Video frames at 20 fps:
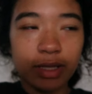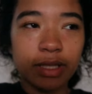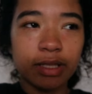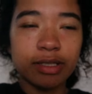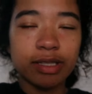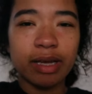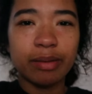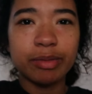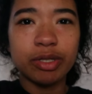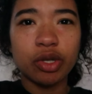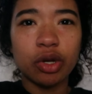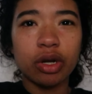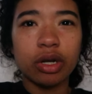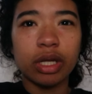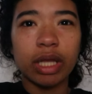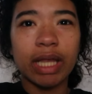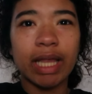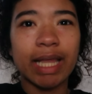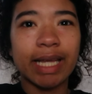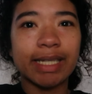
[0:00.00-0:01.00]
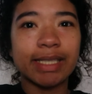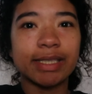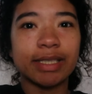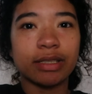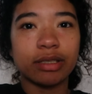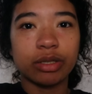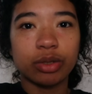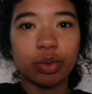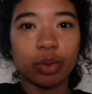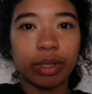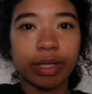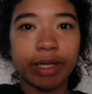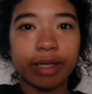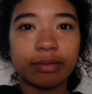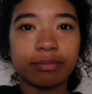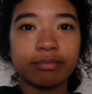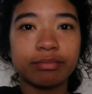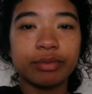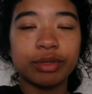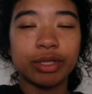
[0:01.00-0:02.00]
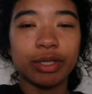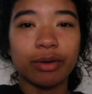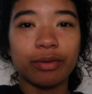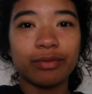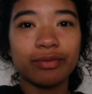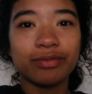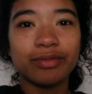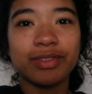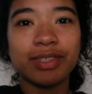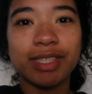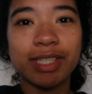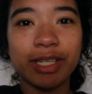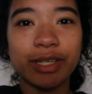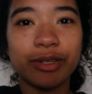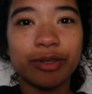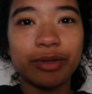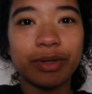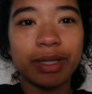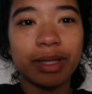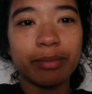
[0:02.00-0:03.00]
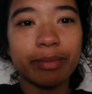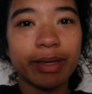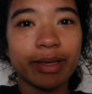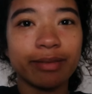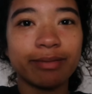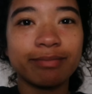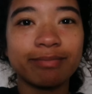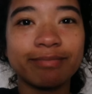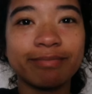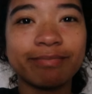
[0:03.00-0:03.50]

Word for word: And the time is currently like 6.20. So see you in a bit.